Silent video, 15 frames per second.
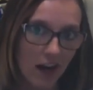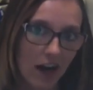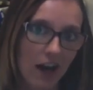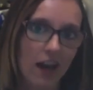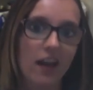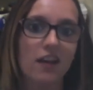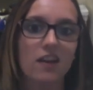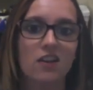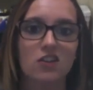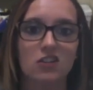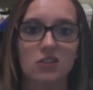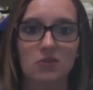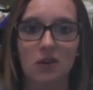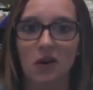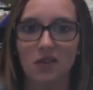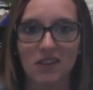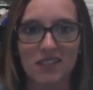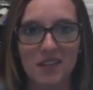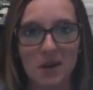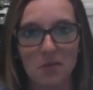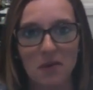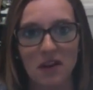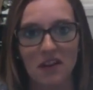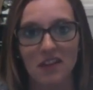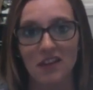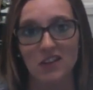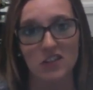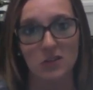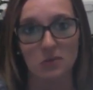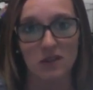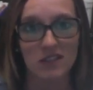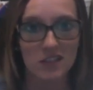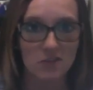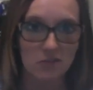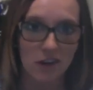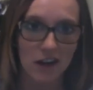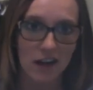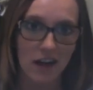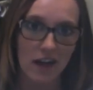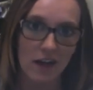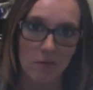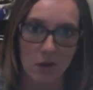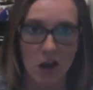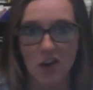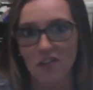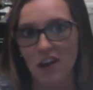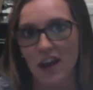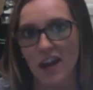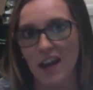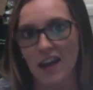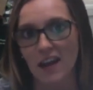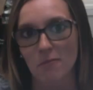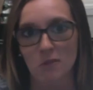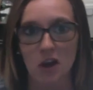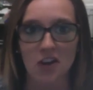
and she would always tell me that she wasn't ready, I'm not ready.